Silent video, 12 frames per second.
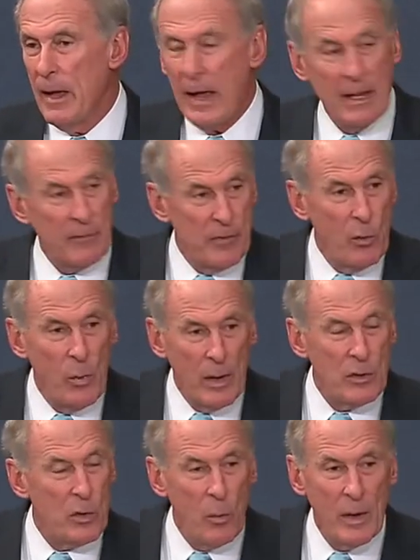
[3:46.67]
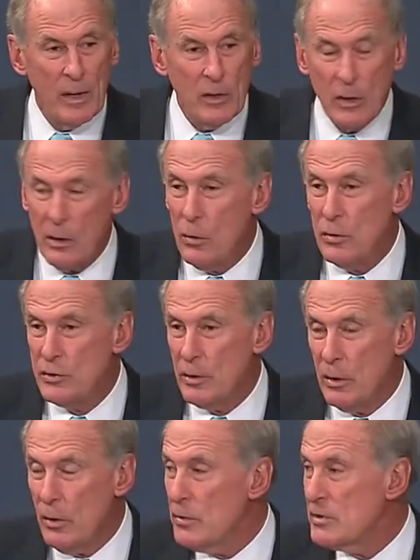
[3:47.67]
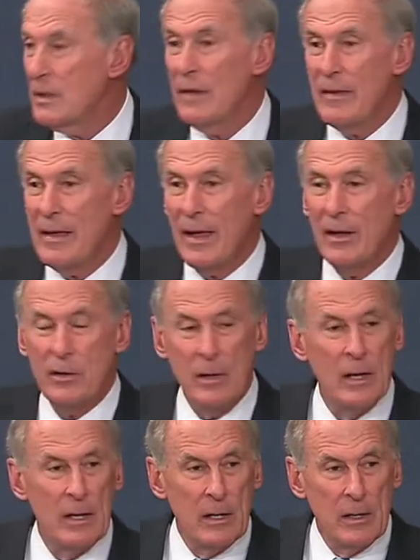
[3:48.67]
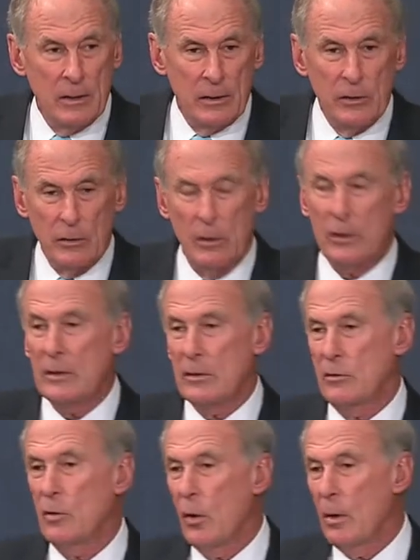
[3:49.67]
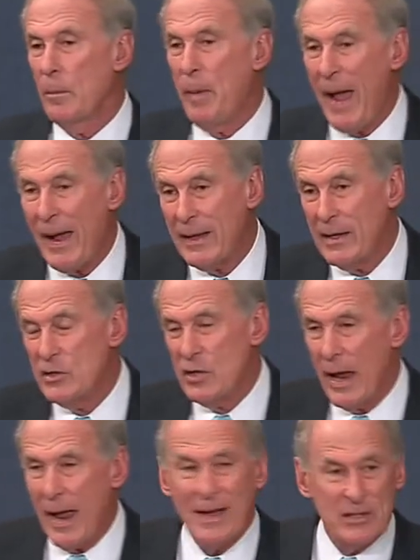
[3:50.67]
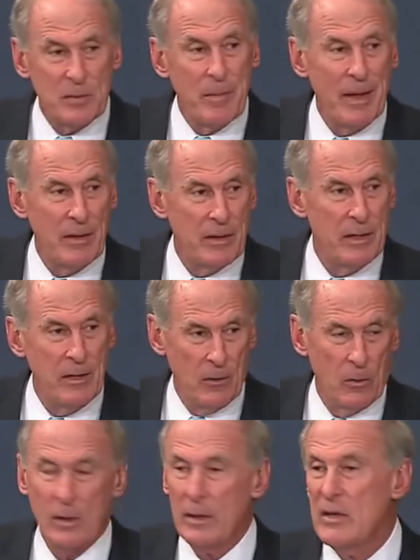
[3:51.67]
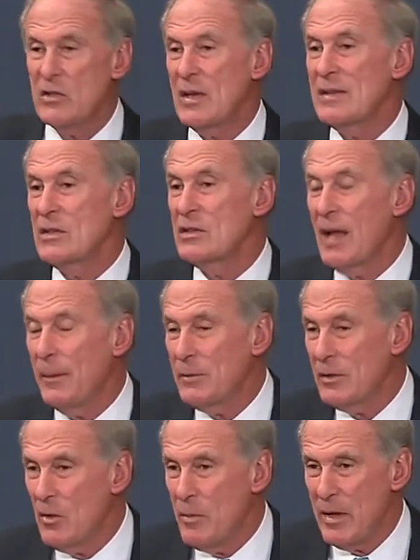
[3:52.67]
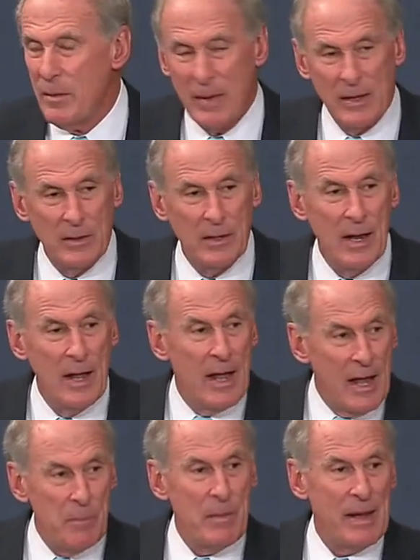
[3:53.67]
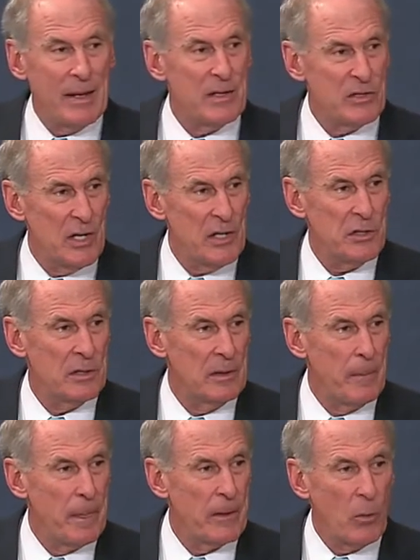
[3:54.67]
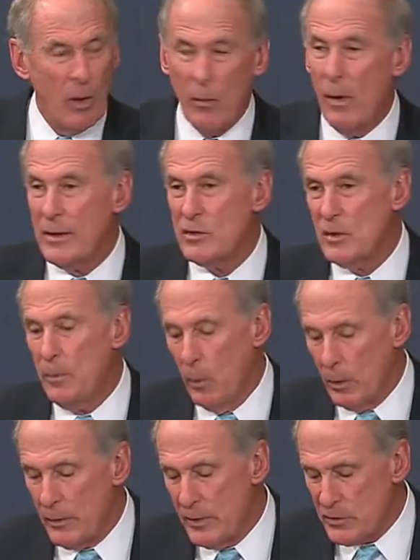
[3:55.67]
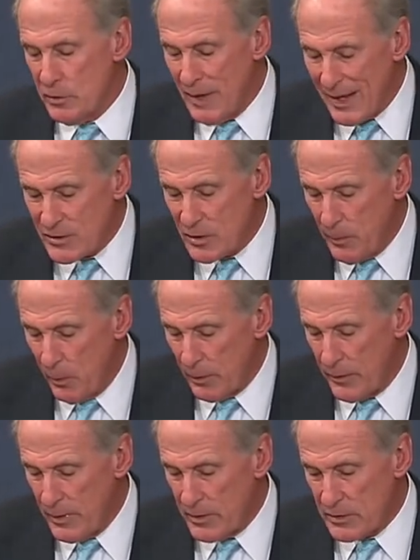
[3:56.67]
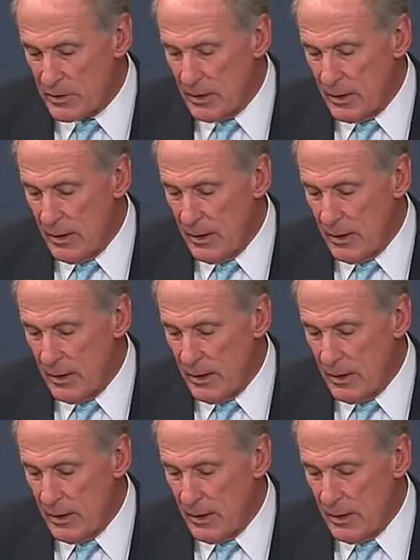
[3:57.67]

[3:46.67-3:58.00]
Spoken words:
And if you win, you win, you lose, you lose. And in the end, you look at the total package as amended, or at least as attempted to be amended, and make a decision. Do I want to support this or not support this?